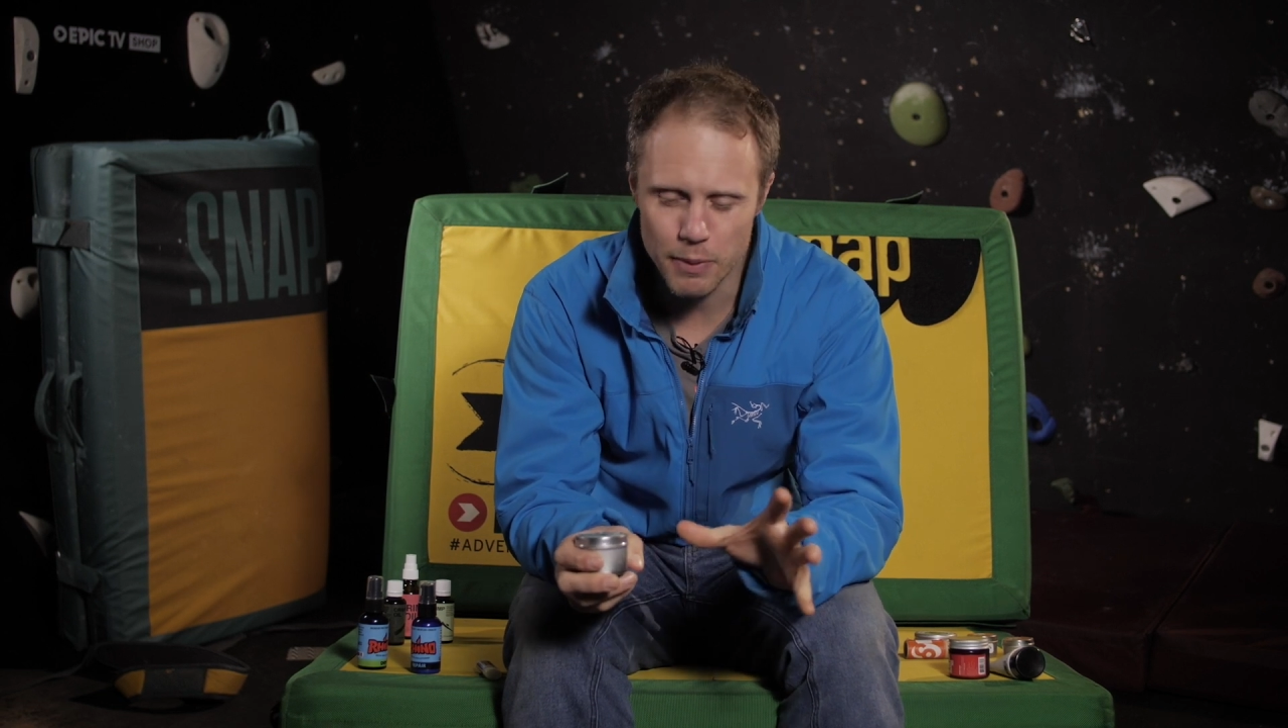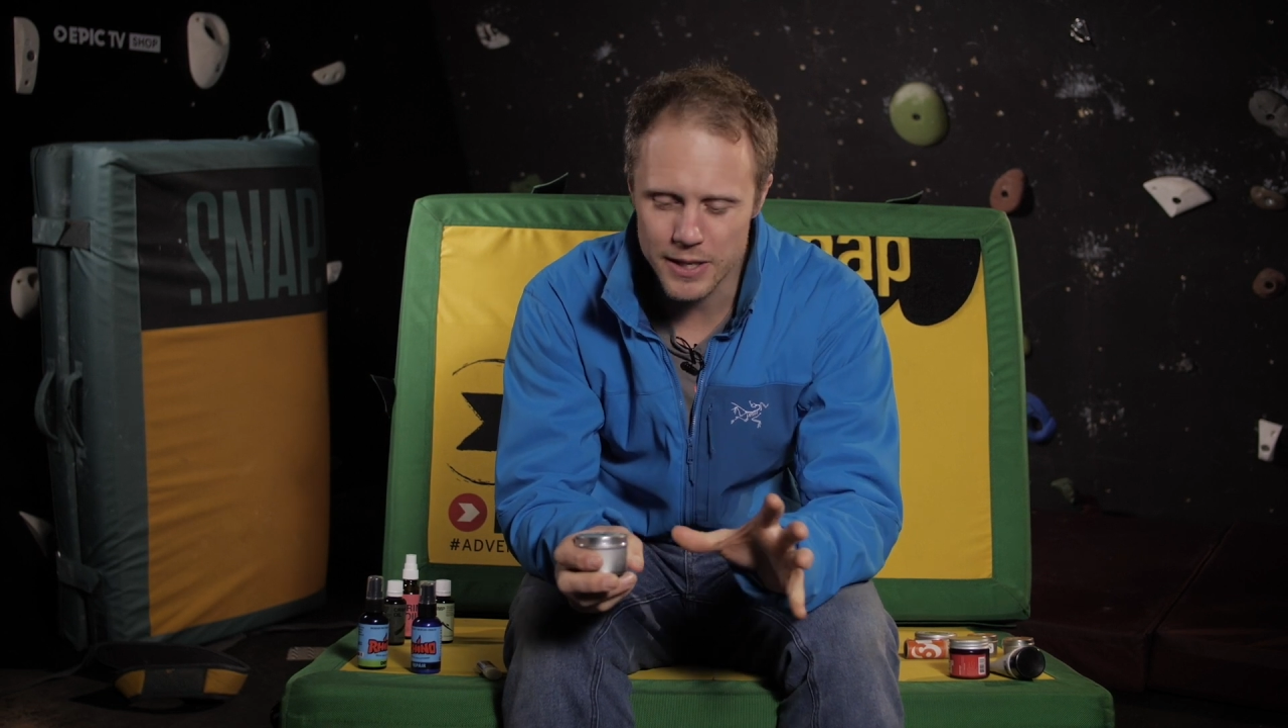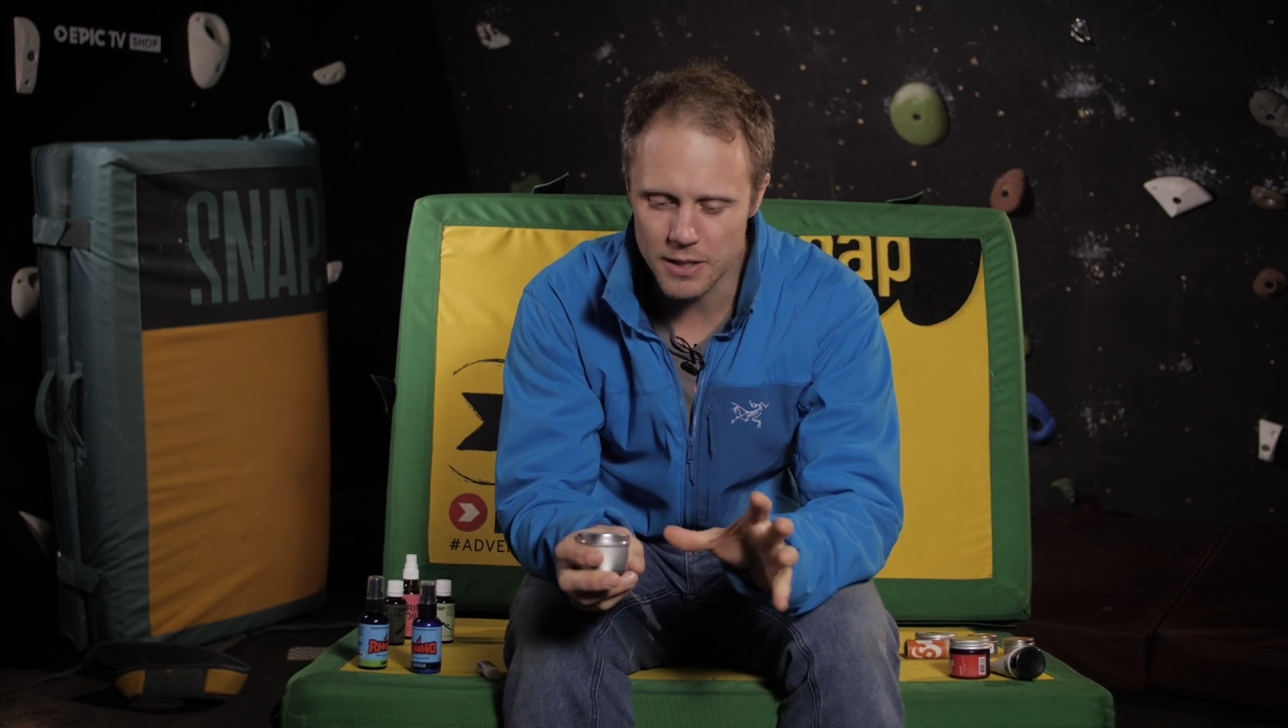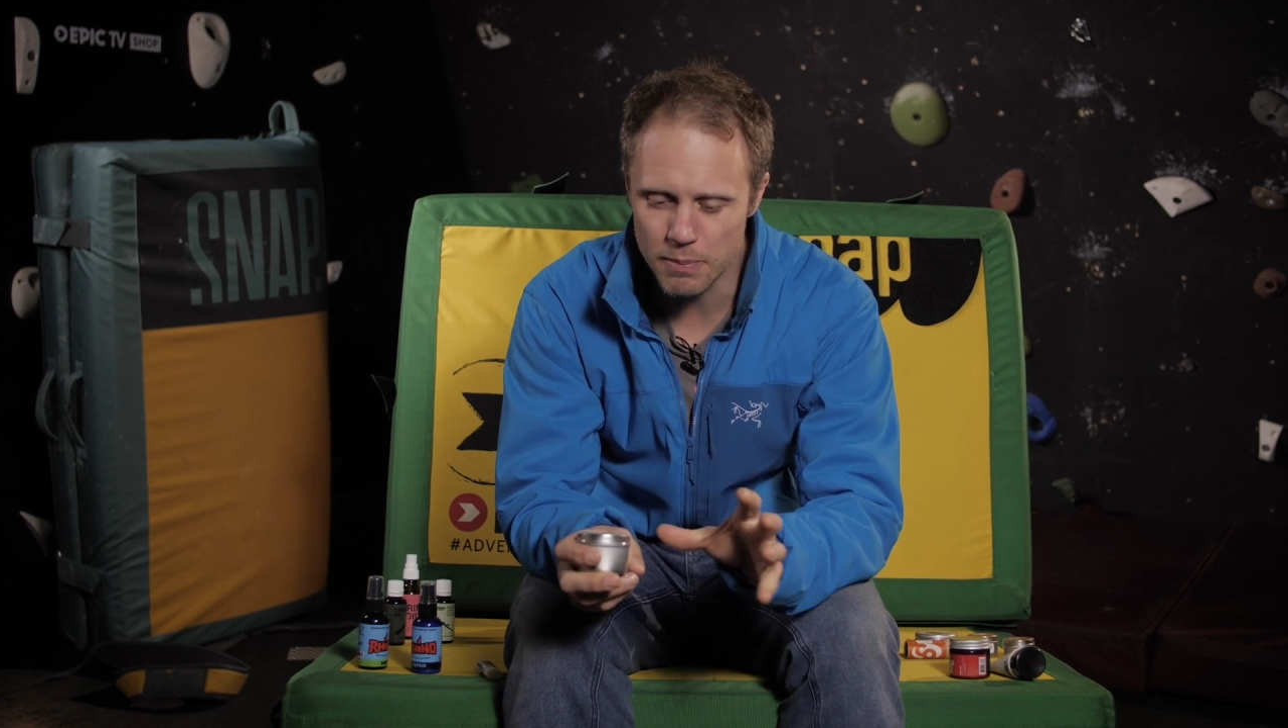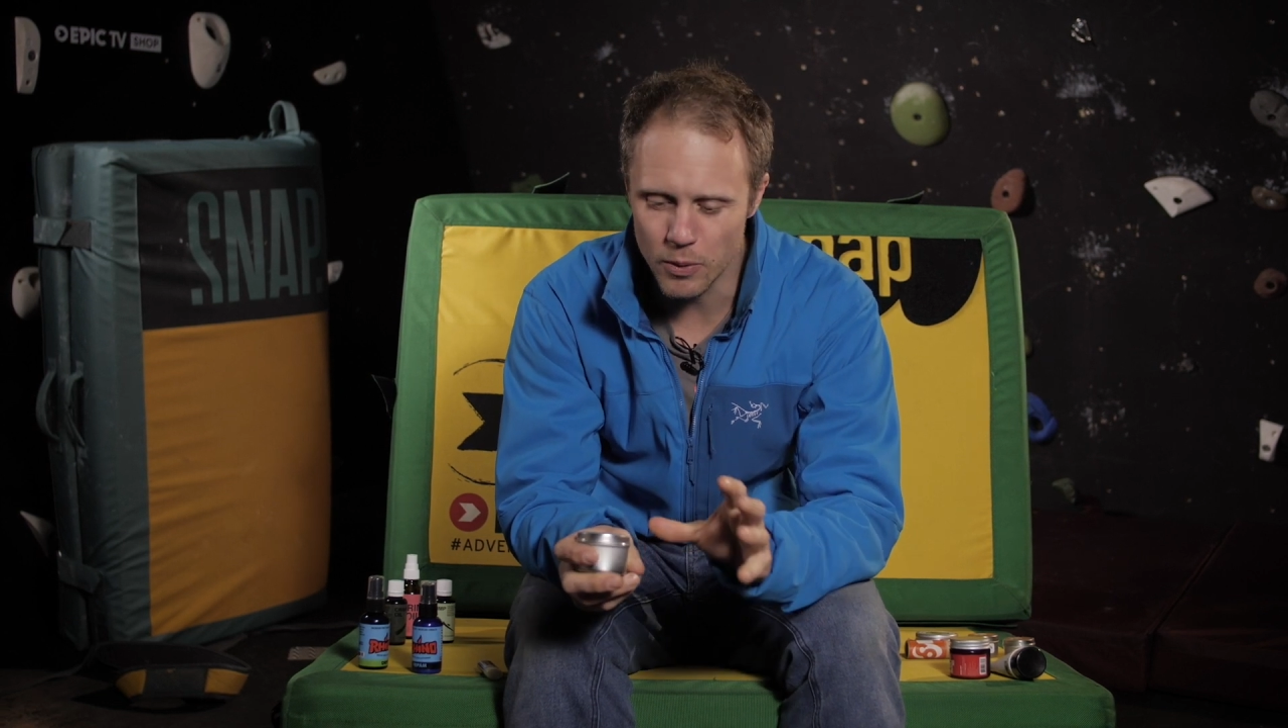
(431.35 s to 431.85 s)

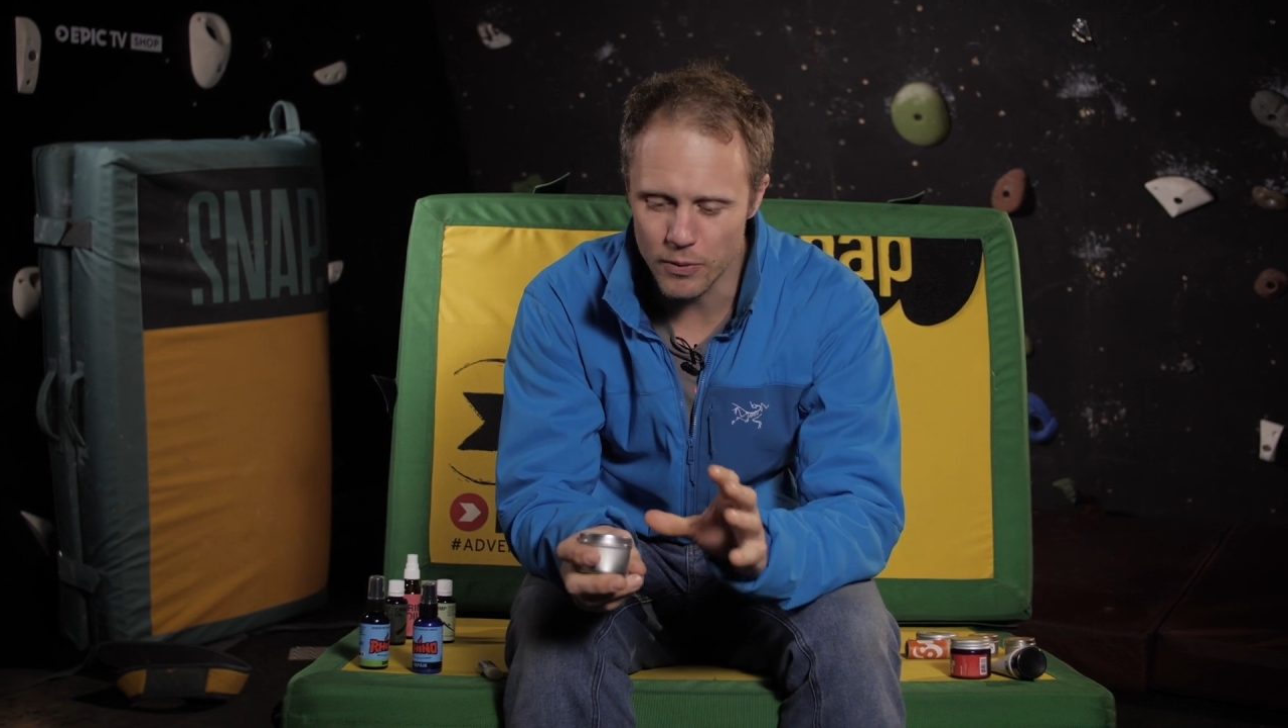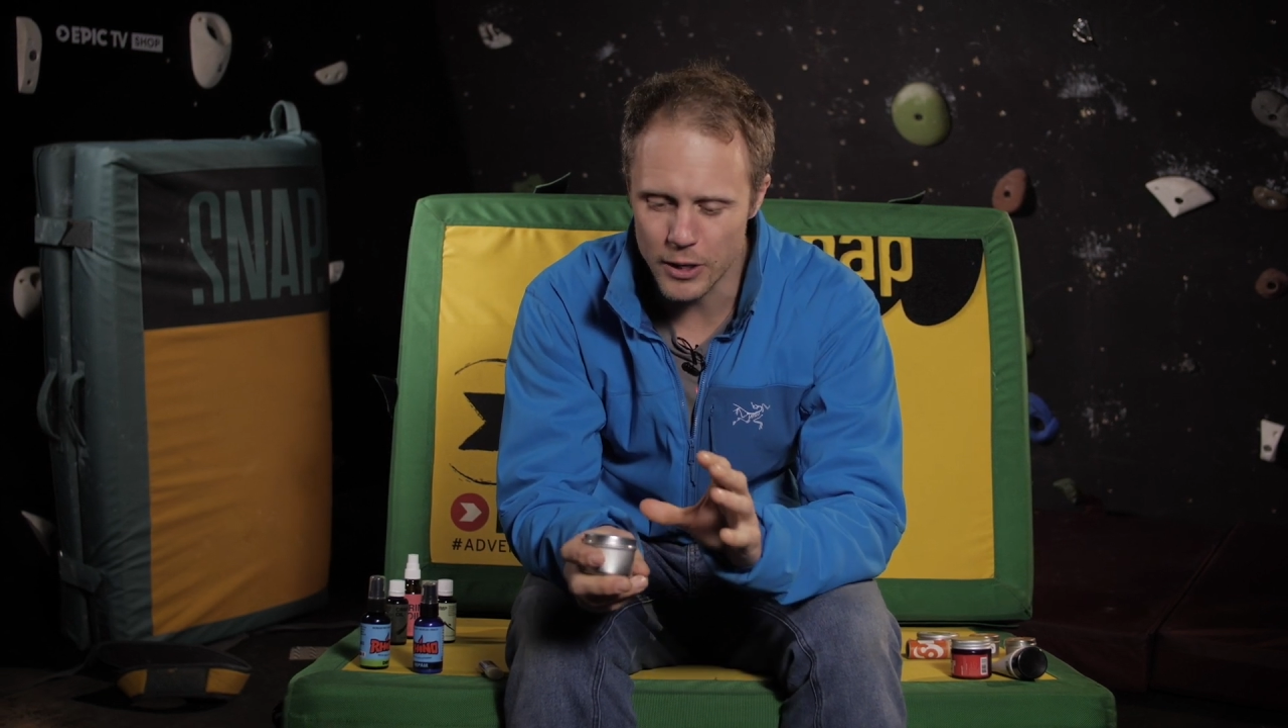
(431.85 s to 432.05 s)
principle